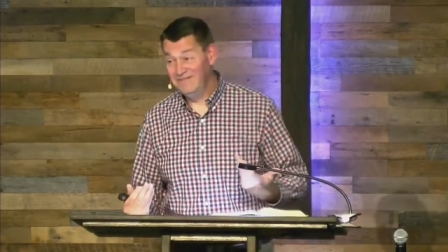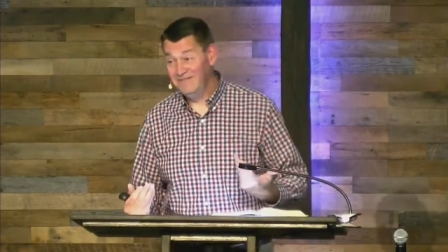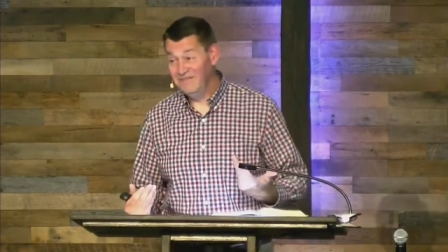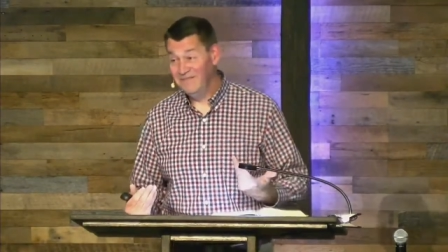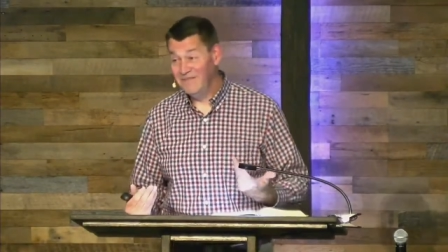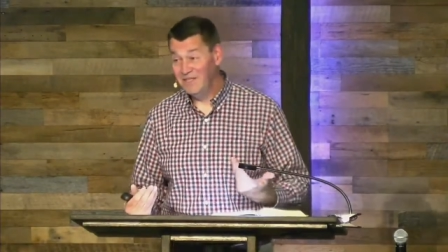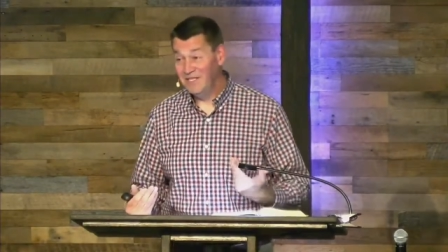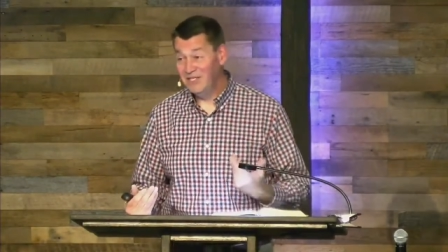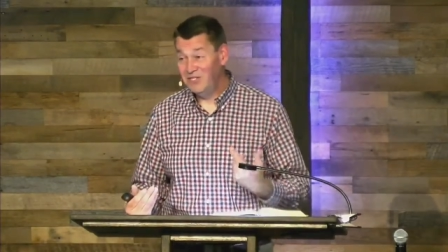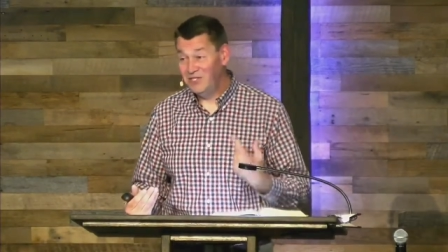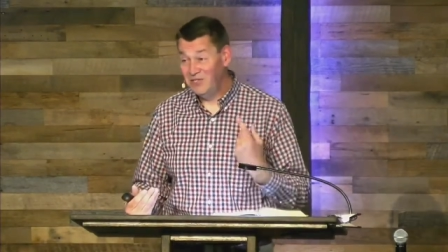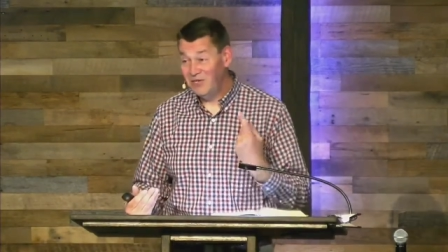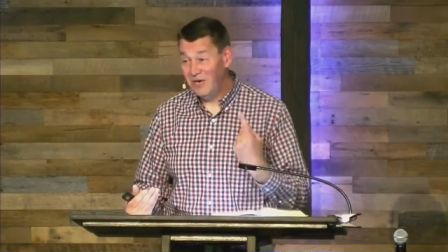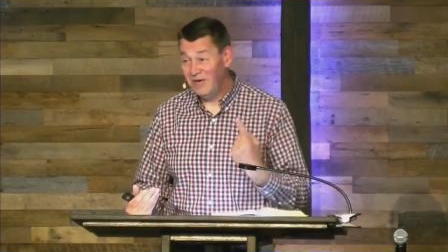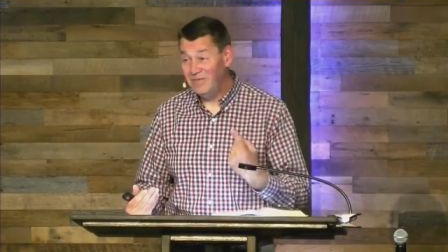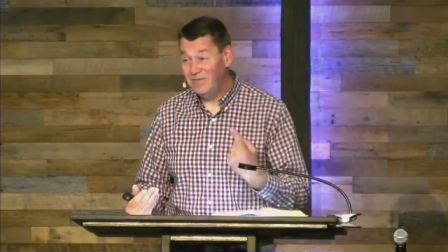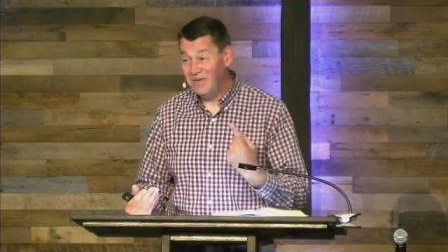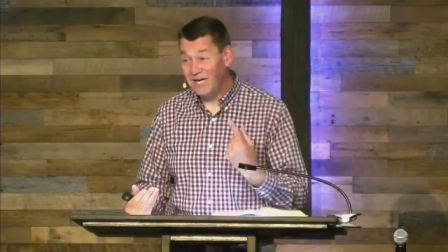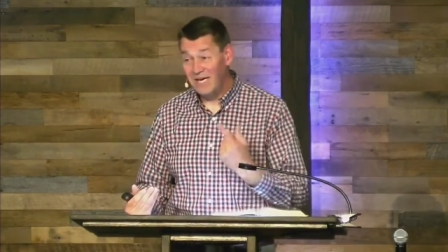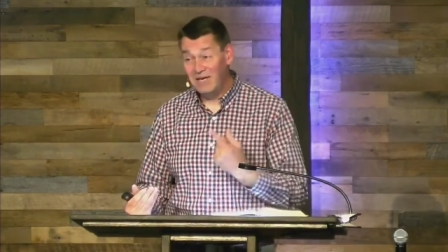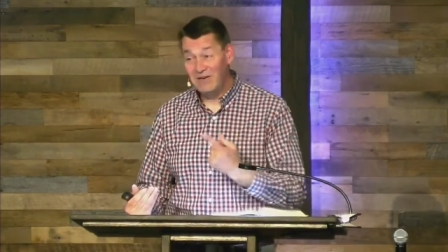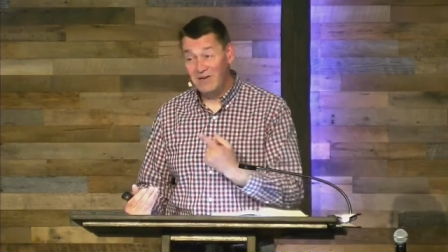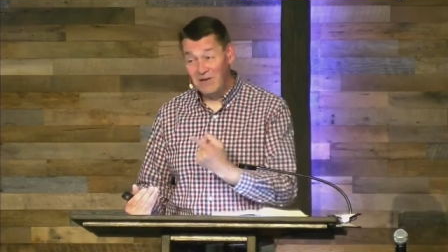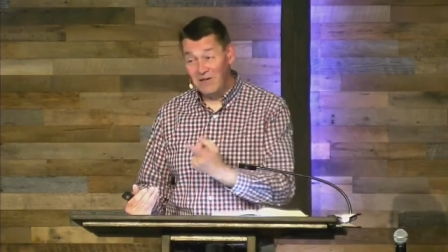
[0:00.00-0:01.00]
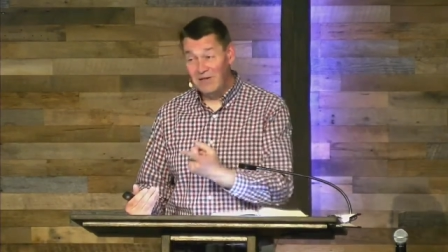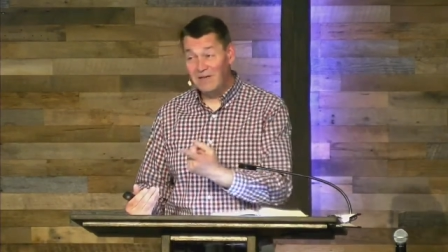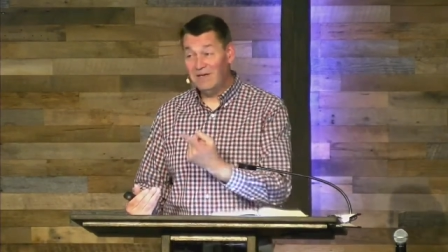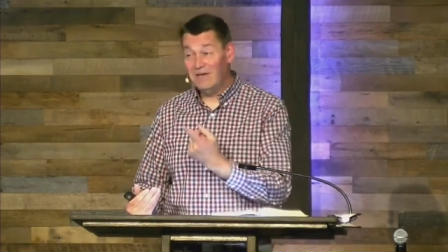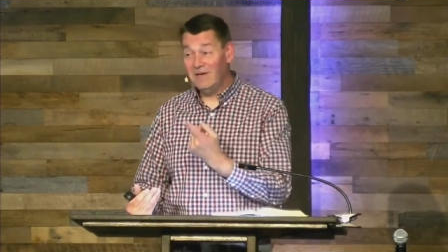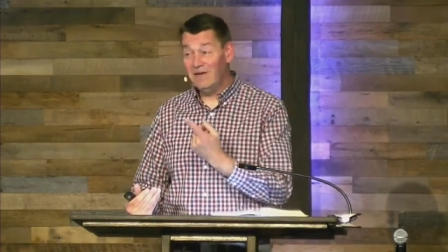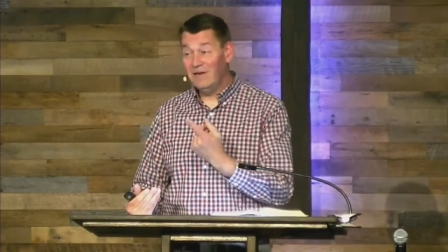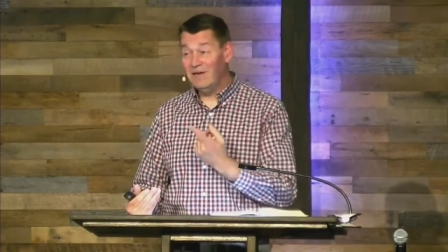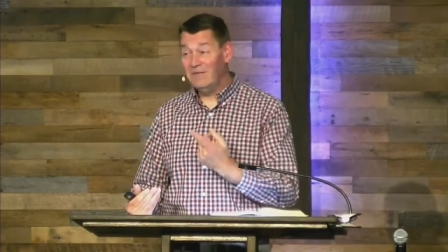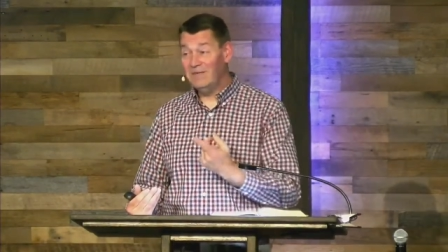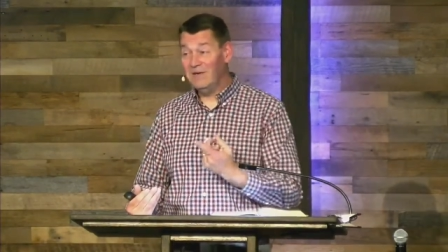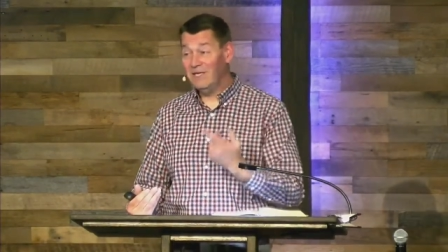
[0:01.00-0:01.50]
The sharp, I call it an
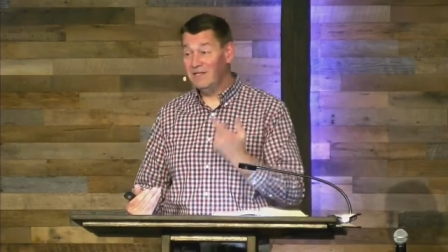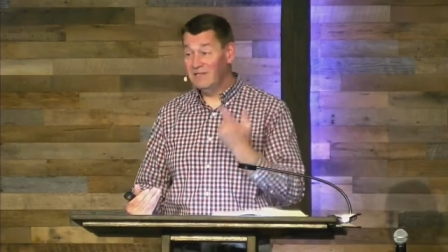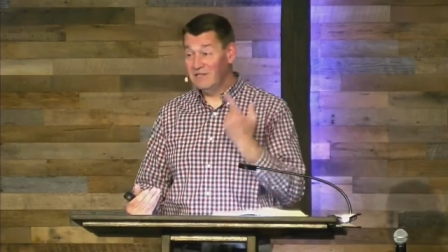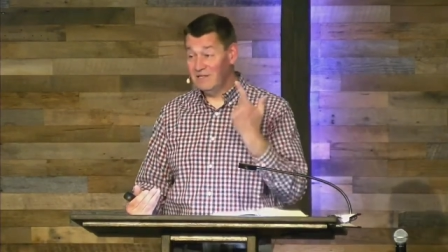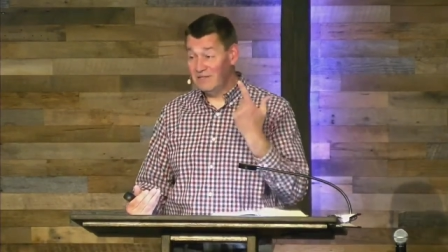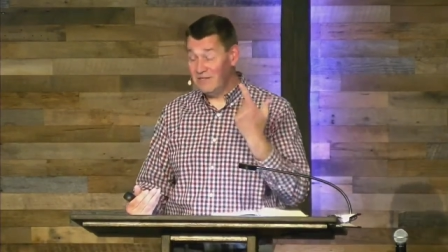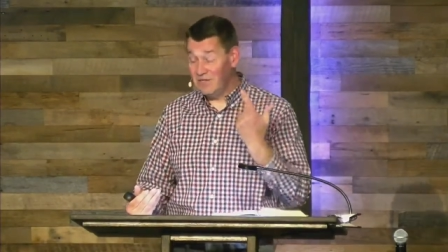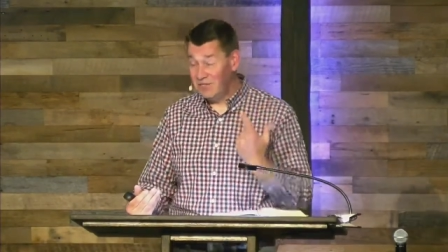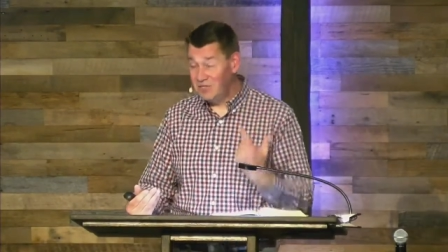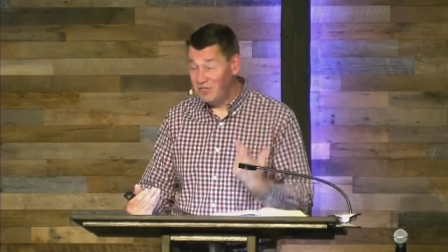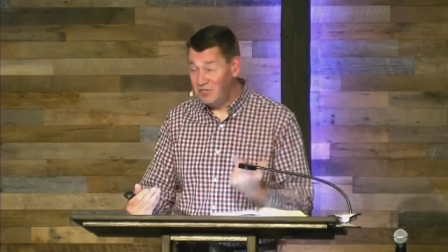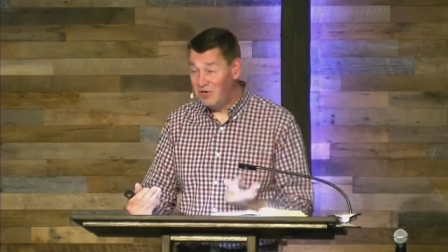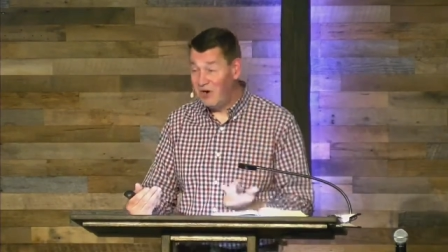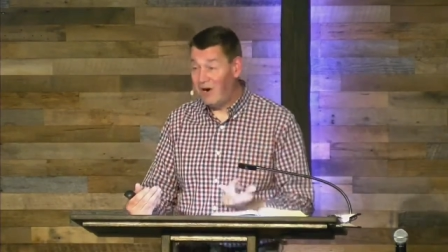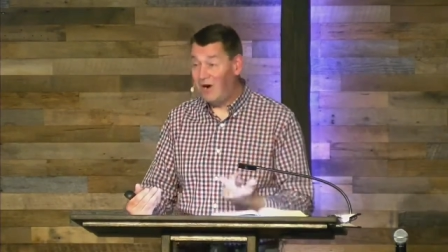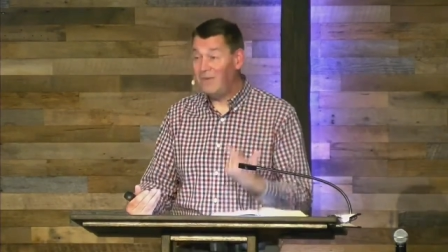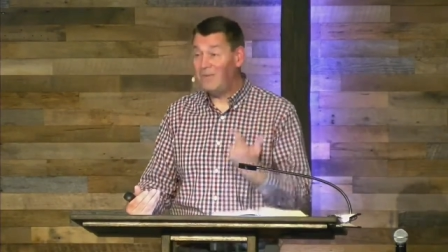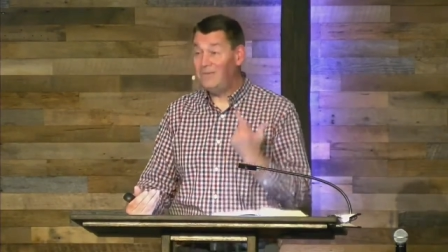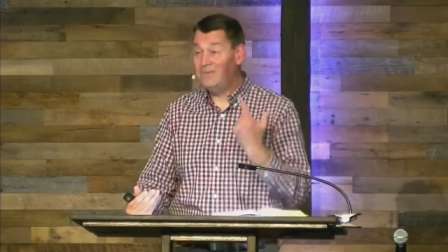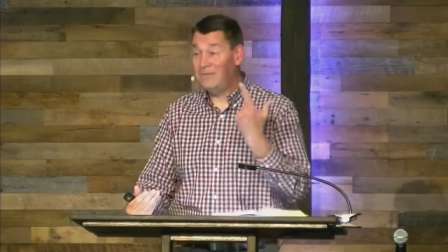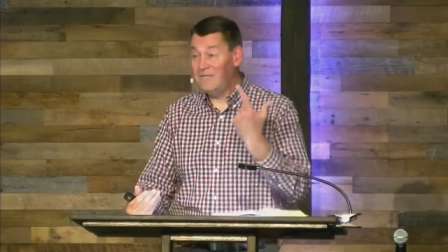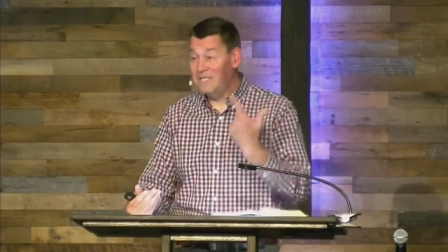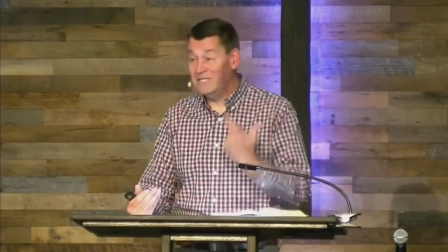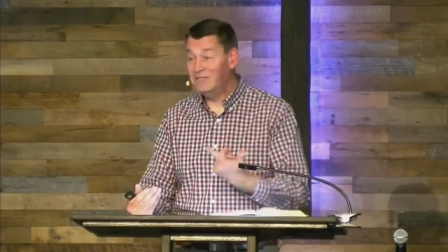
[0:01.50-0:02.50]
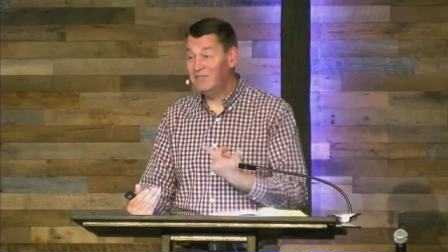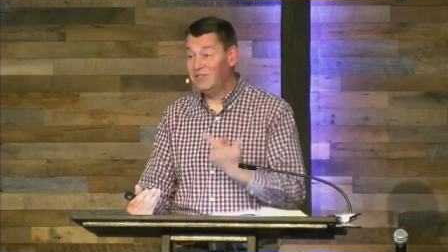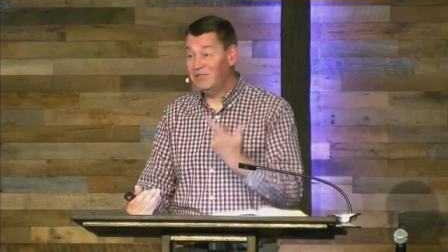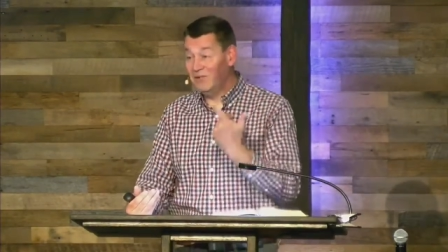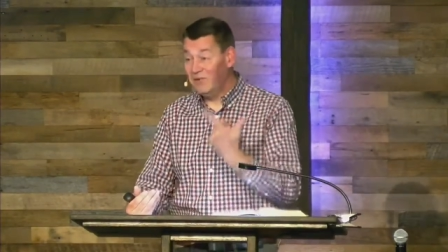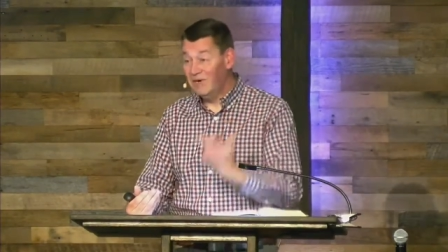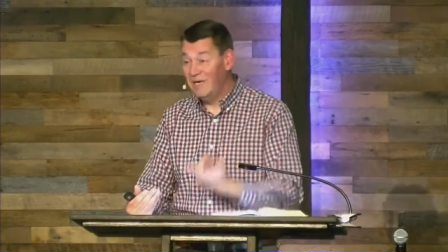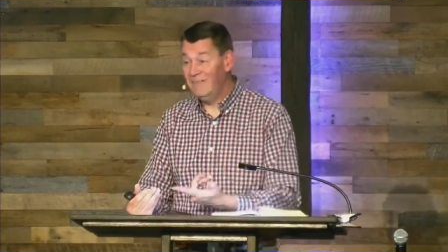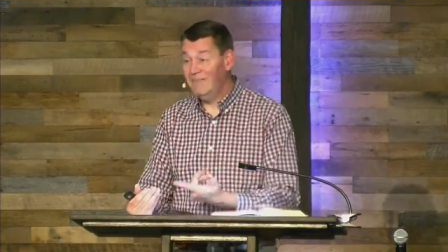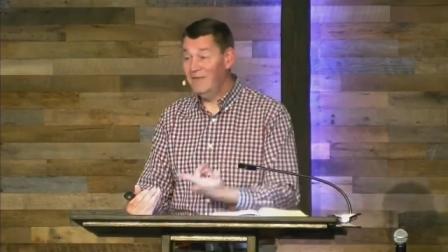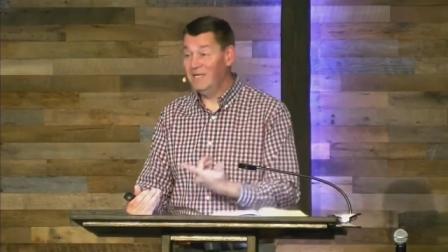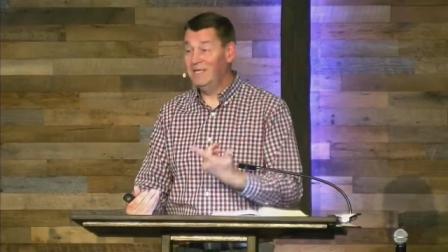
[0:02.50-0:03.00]
argument because it's a sharp
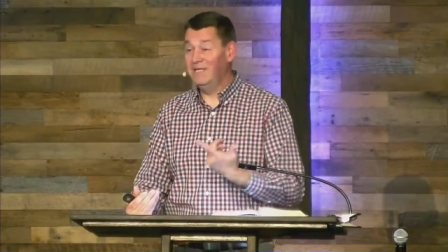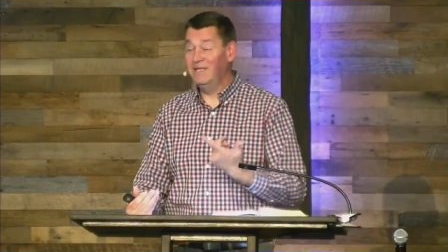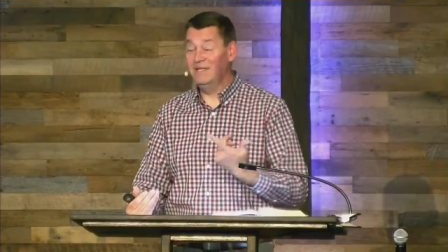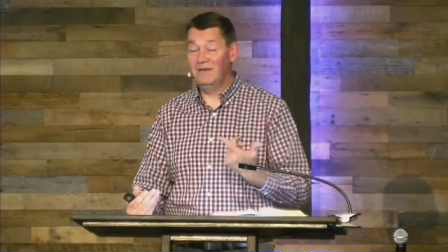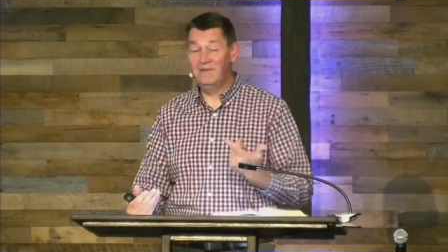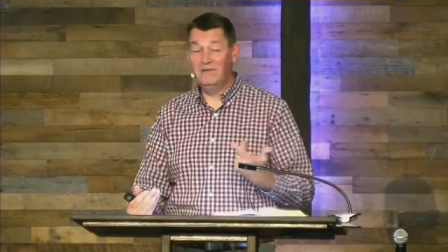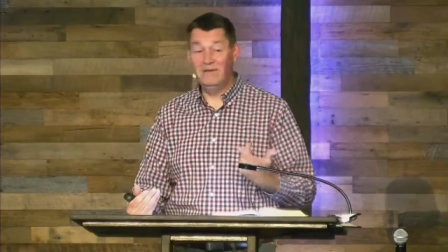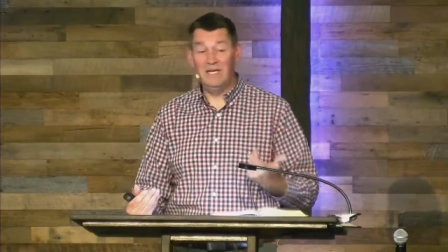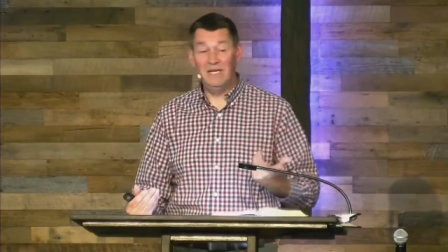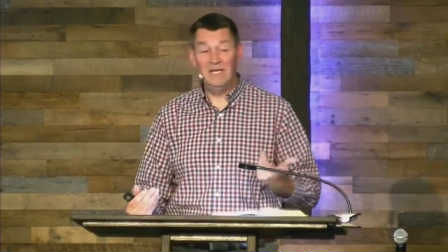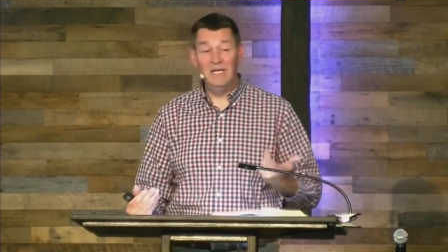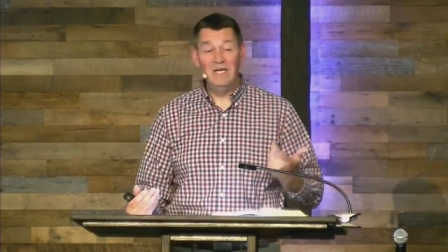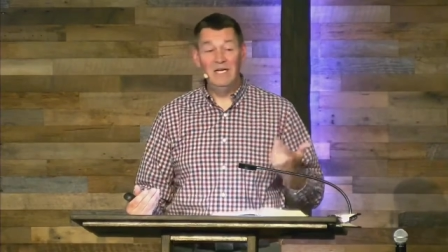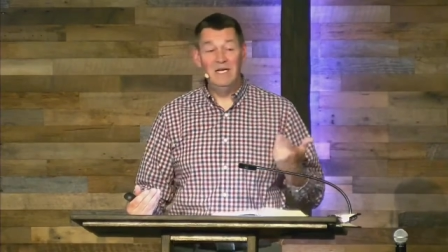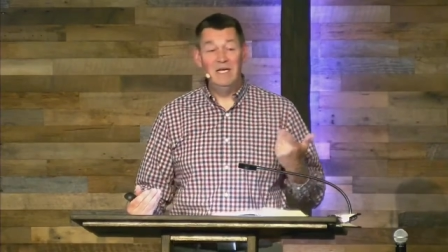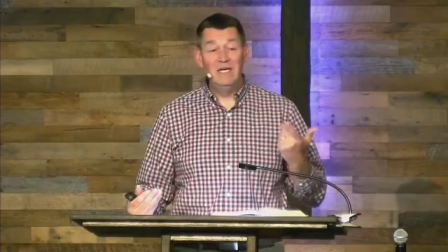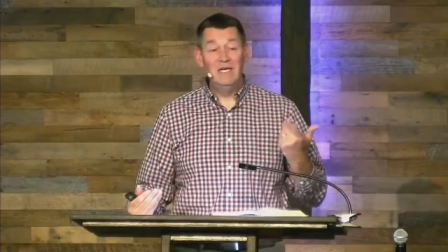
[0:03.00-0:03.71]
disagreement in the Greek.